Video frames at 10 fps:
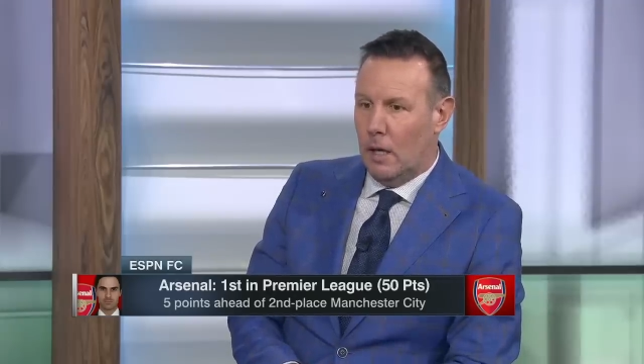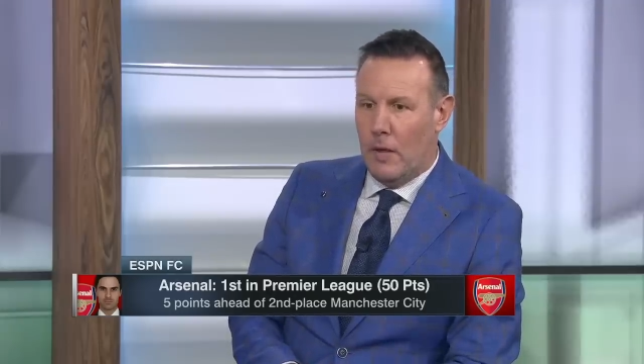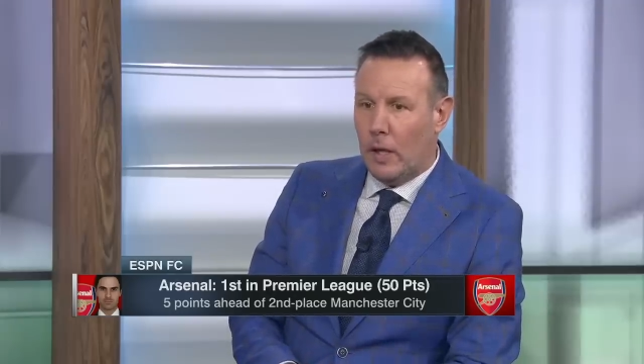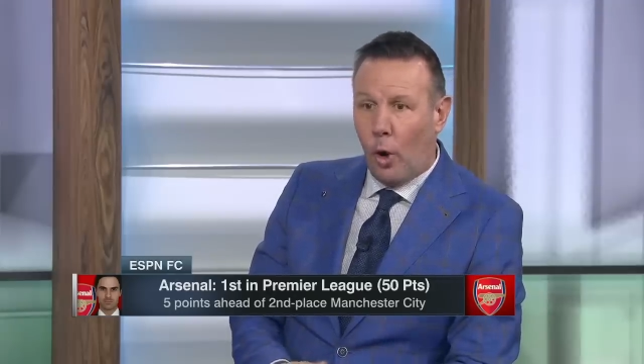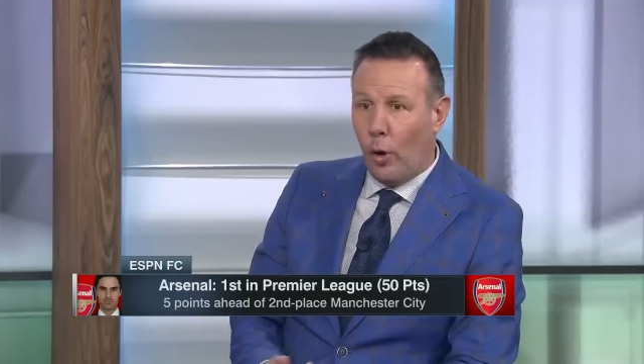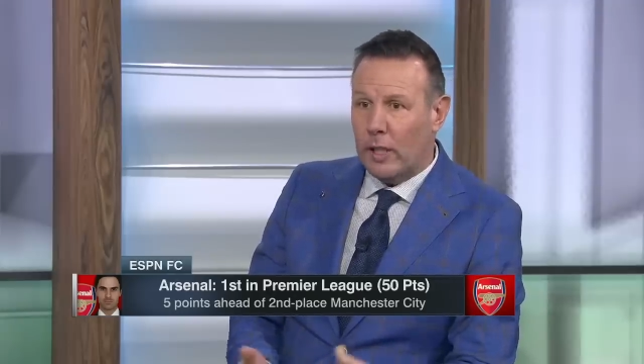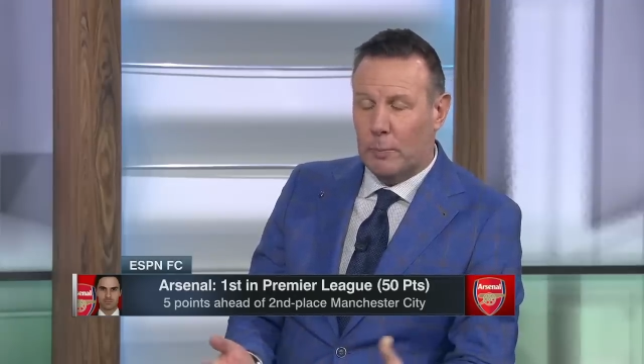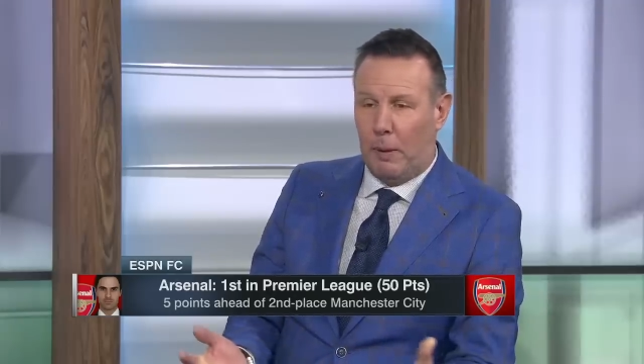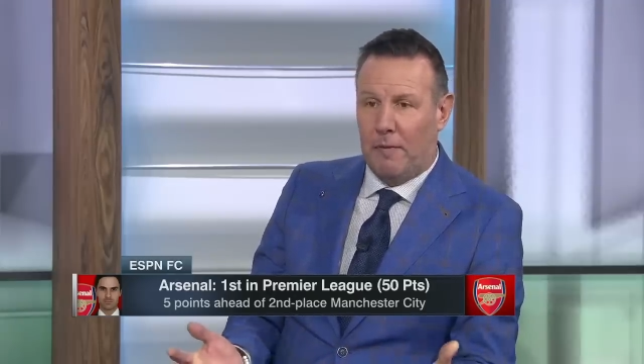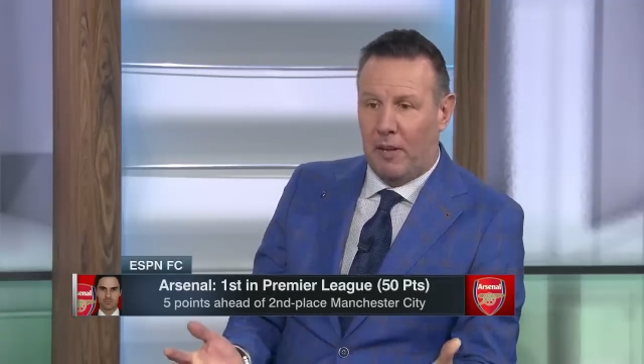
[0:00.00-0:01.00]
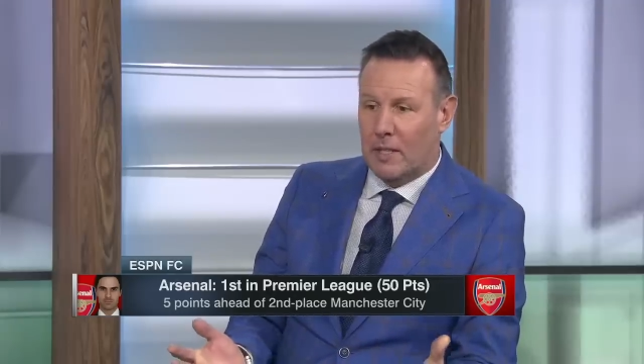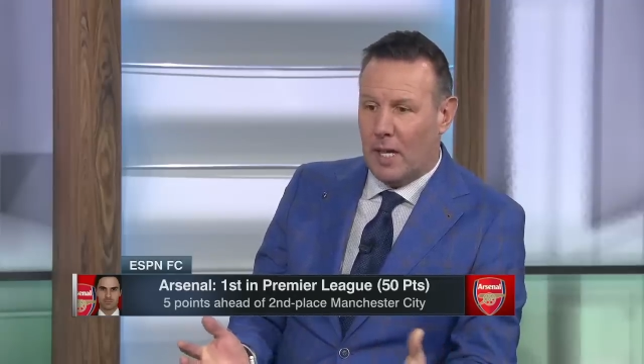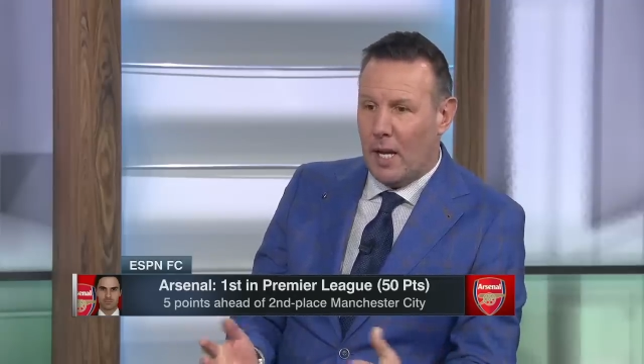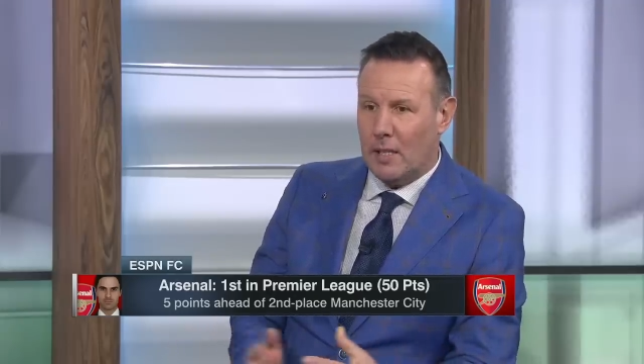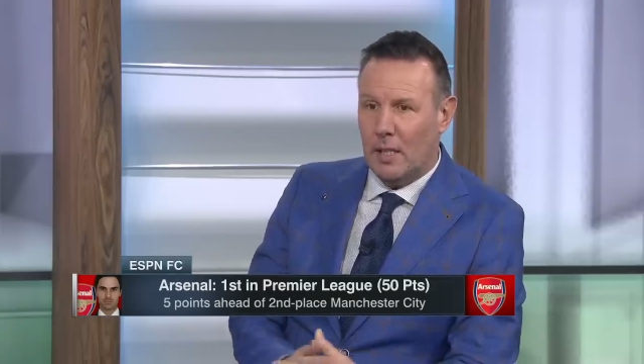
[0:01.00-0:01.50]
And the goalie's been
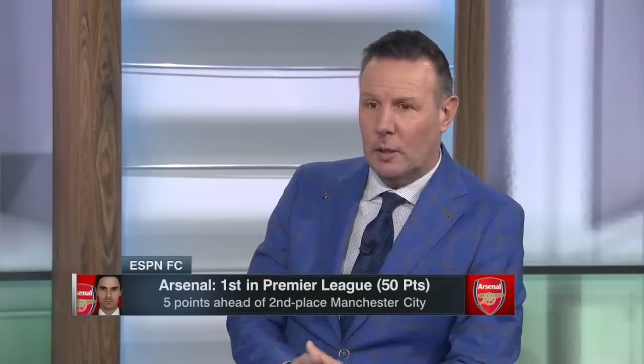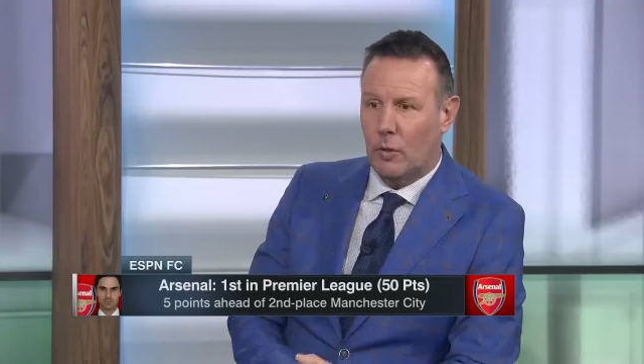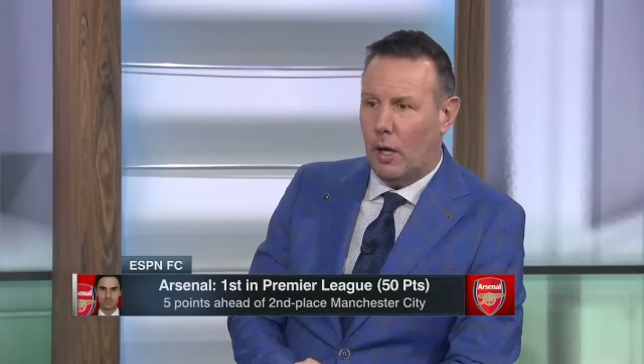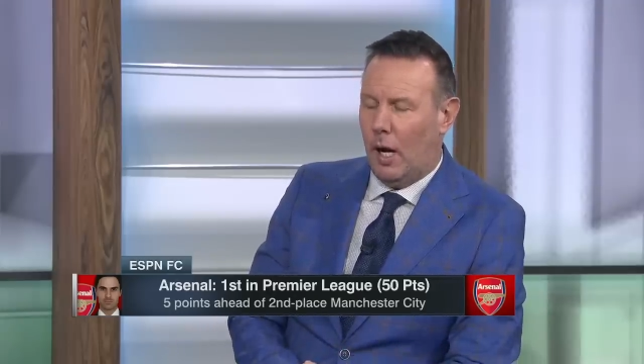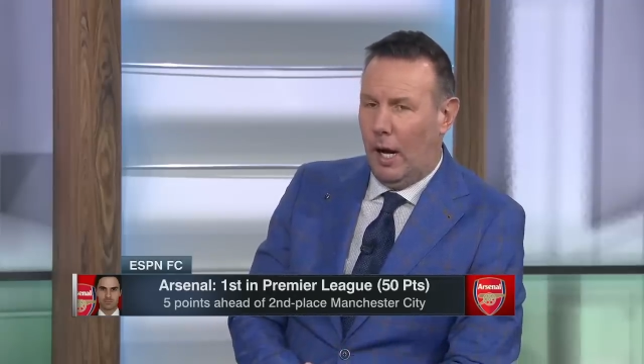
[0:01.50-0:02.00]
fantastic. So